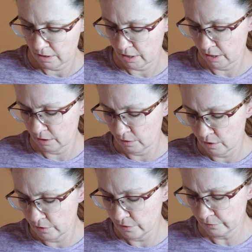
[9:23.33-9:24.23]
color
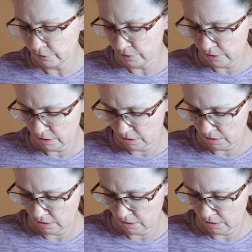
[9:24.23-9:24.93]
over it.